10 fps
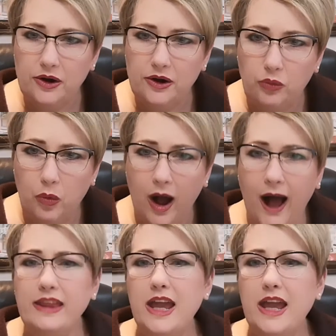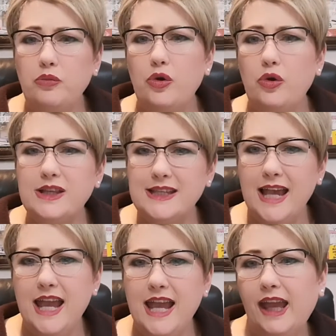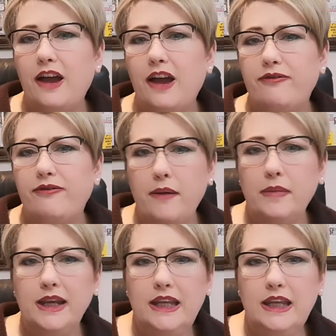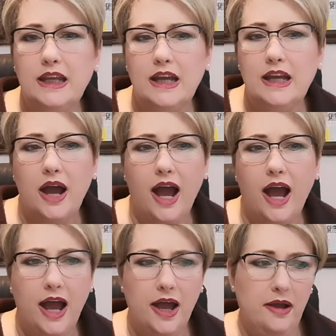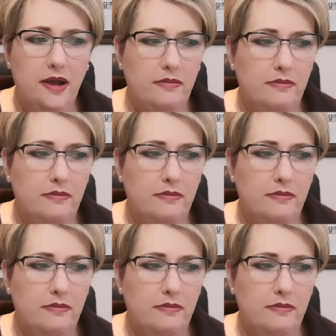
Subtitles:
while they were taking a family, I